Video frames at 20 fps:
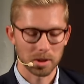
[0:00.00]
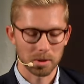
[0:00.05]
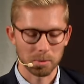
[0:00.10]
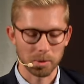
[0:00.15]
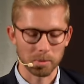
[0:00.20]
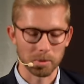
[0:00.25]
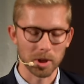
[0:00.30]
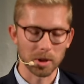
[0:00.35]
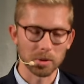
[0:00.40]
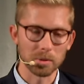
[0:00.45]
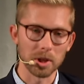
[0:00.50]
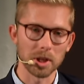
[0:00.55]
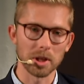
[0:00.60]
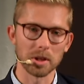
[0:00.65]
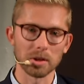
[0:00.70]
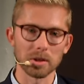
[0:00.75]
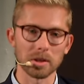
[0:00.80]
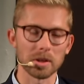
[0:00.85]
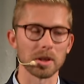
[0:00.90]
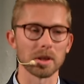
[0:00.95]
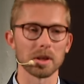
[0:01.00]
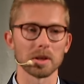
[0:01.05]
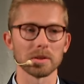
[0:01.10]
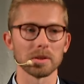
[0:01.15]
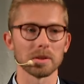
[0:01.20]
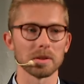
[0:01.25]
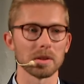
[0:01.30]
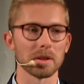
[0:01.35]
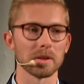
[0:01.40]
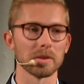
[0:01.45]
were only looking
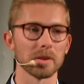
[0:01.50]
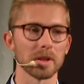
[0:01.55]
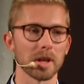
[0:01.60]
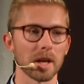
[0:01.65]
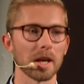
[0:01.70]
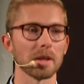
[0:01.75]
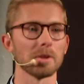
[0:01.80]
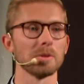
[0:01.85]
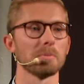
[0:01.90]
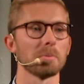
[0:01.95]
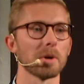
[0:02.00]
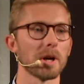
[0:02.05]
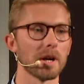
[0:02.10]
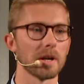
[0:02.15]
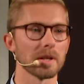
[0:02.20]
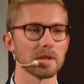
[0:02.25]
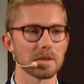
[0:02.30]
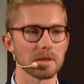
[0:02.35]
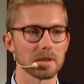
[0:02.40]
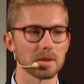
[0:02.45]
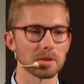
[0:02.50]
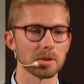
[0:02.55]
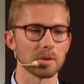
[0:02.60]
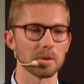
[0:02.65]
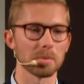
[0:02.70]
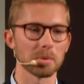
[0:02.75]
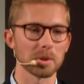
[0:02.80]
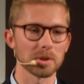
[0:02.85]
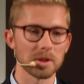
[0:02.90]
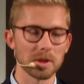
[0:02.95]
on the end parts, so
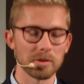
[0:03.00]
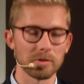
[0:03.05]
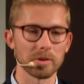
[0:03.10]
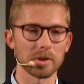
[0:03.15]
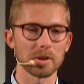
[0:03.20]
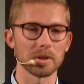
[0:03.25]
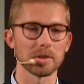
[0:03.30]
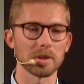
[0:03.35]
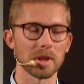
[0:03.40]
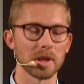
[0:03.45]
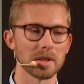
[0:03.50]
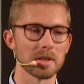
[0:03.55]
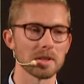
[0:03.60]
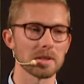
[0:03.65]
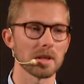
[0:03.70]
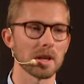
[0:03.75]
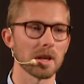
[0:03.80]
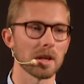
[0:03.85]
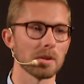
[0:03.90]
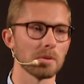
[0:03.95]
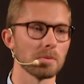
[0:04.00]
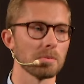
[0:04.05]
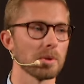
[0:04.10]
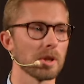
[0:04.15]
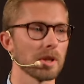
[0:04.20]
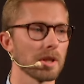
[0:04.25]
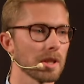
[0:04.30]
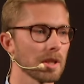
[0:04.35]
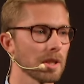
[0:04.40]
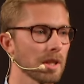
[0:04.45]
it was difficult to understand
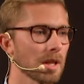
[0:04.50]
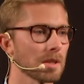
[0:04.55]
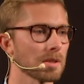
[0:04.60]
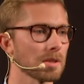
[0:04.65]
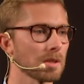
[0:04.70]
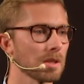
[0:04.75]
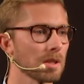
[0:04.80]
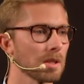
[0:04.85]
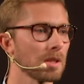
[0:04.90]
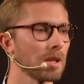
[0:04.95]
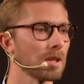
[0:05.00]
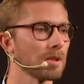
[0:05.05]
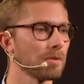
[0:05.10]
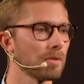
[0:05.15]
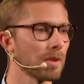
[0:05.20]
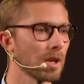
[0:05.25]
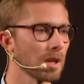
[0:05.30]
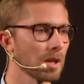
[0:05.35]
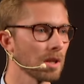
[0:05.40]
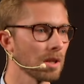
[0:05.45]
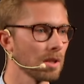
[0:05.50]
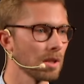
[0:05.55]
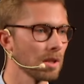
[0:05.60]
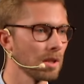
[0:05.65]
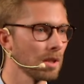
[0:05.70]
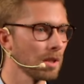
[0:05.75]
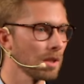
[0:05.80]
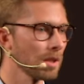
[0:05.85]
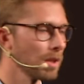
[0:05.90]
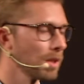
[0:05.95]
where it actually got wrong.
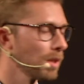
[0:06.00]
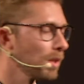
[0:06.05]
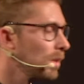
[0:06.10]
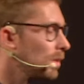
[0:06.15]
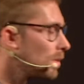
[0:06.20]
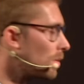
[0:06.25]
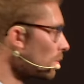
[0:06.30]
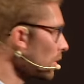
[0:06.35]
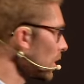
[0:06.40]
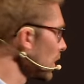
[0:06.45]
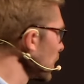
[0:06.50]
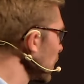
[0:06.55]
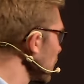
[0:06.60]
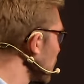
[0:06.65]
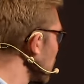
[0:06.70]
So we need